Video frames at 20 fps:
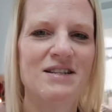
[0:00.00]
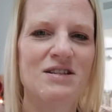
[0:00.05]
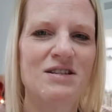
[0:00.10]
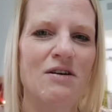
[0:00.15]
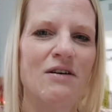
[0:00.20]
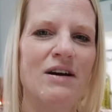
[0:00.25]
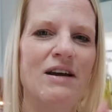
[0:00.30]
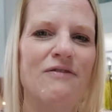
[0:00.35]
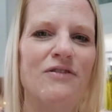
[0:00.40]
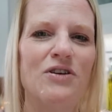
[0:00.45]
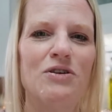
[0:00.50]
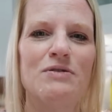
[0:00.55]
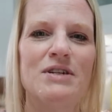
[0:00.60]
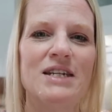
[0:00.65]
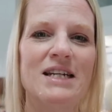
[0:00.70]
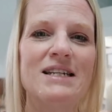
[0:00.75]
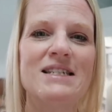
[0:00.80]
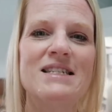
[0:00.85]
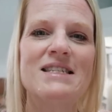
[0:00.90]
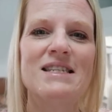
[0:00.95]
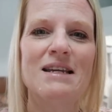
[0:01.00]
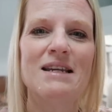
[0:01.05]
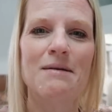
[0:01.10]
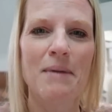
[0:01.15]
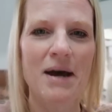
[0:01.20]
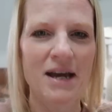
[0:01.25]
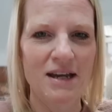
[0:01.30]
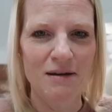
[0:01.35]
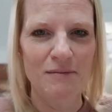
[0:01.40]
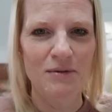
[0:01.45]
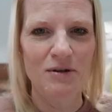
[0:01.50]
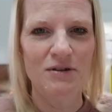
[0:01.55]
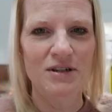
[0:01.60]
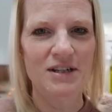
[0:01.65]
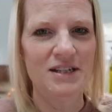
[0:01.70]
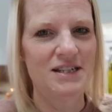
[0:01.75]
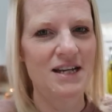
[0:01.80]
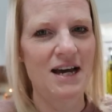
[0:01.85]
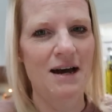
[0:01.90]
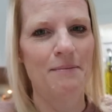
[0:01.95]
So if you didn't see my
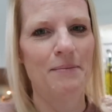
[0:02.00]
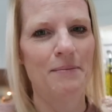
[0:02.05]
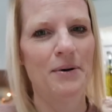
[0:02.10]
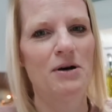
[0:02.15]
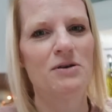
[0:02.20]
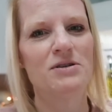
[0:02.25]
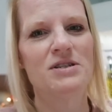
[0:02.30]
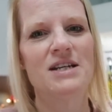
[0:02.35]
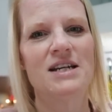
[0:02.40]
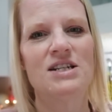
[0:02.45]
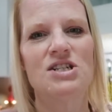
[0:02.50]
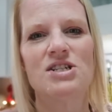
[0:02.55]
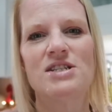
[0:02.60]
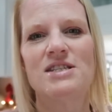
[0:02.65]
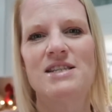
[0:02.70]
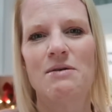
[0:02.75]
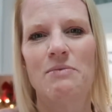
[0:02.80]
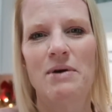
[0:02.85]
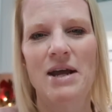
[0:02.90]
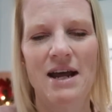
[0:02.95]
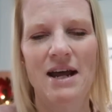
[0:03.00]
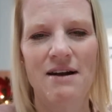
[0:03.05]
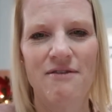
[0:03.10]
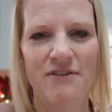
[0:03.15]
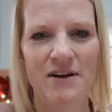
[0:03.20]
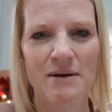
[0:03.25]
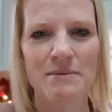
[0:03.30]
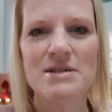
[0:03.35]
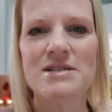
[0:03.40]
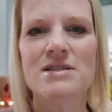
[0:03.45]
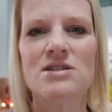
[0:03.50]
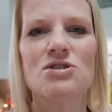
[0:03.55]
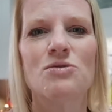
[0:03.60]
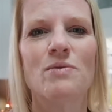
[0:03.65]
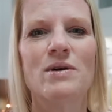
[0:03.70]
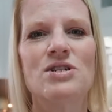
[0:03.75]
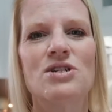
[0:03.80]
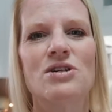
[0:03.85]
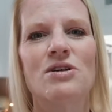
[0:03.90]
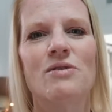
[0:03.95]
community tab post, I just said we had a family
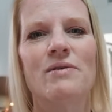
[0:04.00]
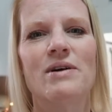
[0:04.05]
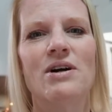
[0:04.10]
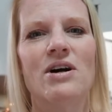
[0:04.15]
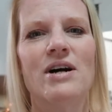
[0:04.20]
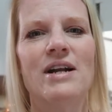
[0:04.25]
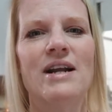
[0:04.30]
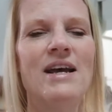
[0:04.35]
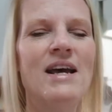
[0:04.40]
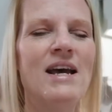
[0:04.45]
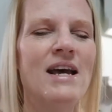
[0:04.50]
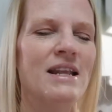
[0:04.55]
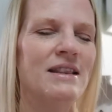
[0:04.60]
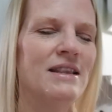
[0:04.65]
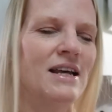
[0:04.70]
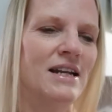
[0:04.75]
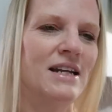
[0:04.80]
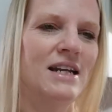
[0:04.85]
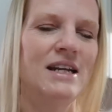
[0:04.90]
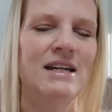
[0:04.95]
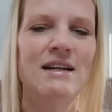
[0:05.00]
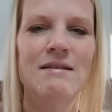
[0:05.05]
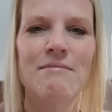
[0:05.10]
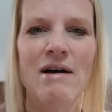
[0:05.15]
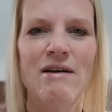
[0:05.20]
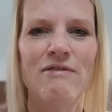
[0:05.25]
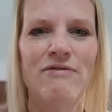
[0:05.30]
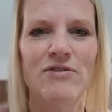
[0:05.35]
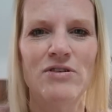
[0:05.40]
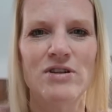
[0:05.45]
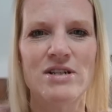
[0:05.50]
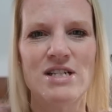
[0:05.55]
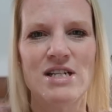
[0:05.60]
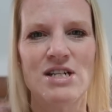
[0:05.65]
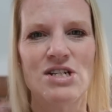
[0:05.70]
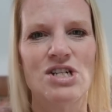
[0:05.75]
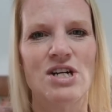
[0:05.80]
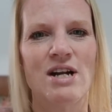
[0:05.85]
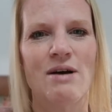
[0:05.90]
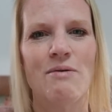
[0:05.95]
situation going on that needed my full
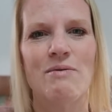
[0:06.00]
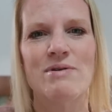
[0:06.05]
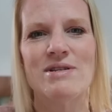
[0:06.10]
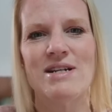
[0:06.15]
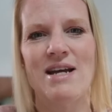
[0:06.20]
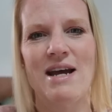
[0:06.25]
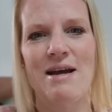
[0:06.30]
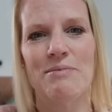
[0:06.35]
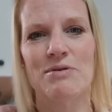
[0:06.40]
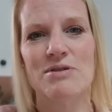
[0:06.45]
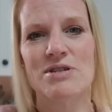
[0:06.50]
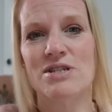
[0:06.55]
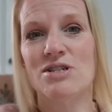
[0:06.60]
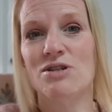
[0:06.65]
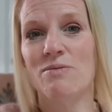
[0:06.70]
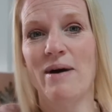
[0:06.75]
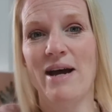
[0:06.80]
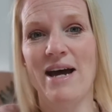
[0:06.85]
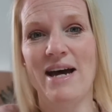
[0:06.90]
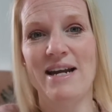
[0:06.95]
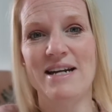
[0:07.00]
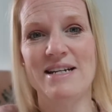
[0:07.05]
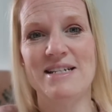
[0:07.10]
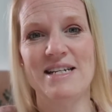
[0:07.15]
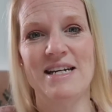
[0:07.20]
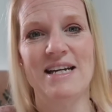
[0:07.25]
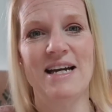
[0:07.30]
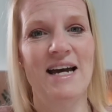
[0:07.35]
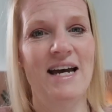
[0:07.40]
attention. I wasn't able to do my editing.